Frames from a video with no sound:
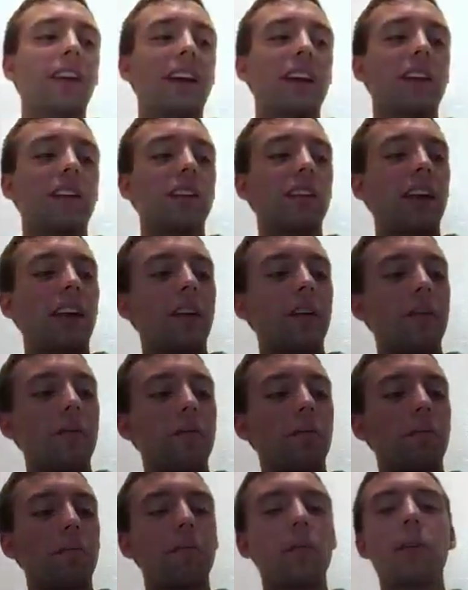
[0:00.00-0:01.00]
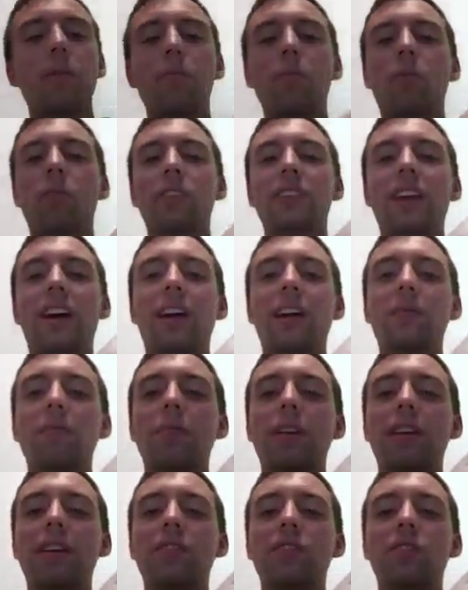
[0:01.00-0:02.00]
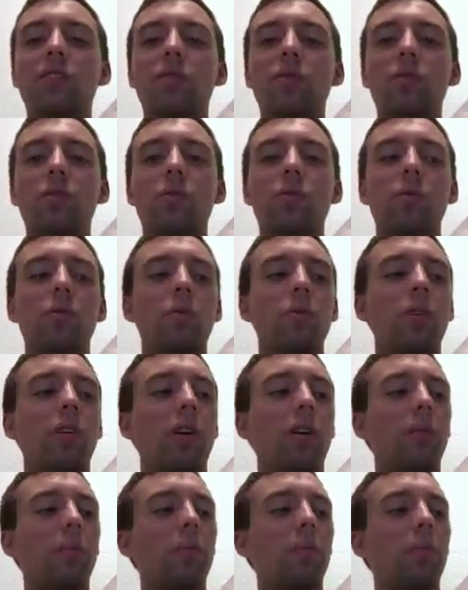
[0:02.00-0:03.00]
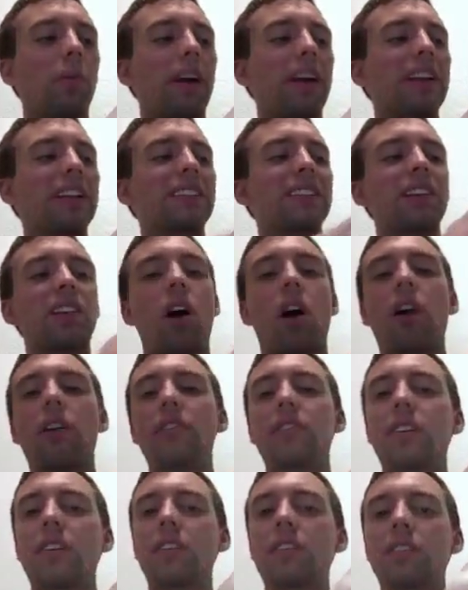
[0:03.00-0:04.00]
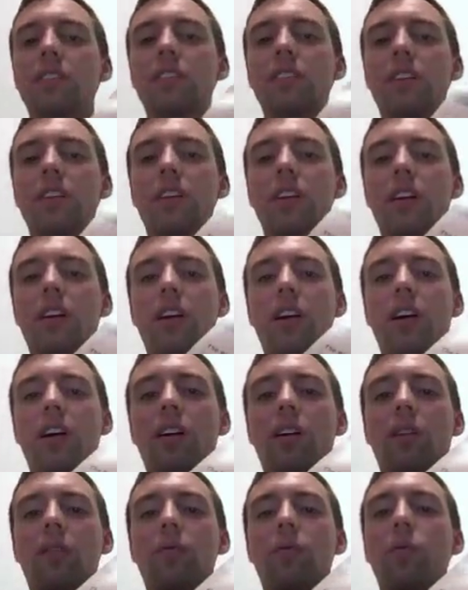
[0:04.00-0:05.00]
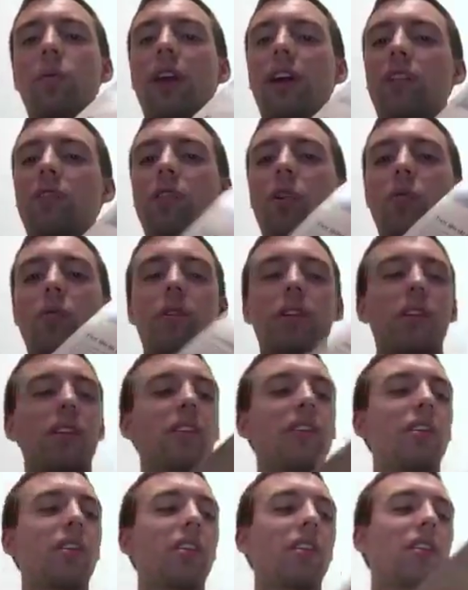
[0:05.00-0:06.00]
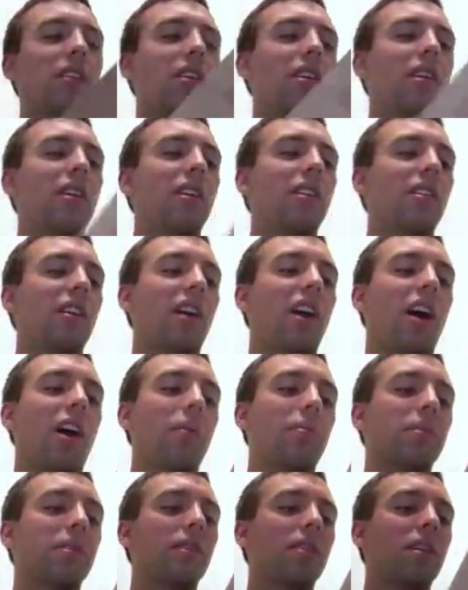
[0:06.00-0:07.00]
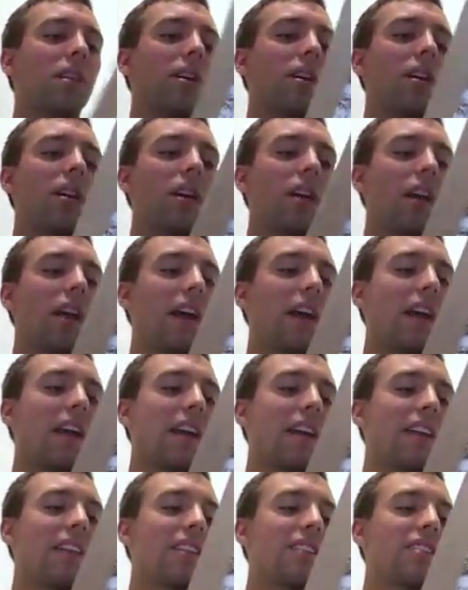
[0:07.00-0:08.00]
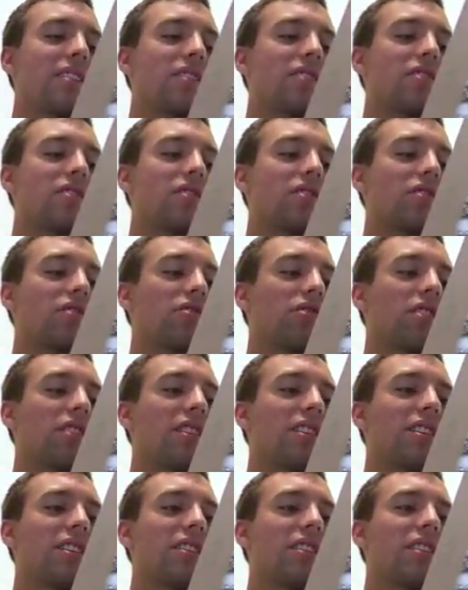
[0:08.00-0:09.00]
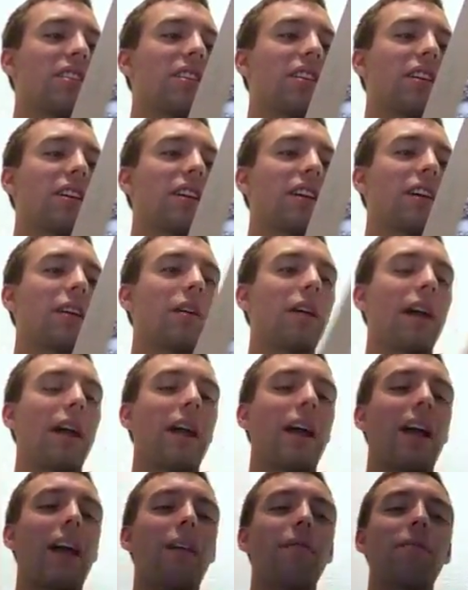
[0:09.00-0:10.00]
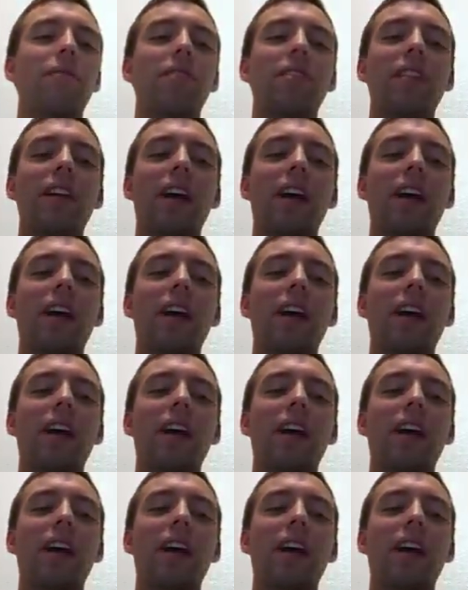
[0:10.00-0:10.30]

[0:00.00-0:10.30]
like I could have put more time into I guess the content of what I wrote in the copy, and really have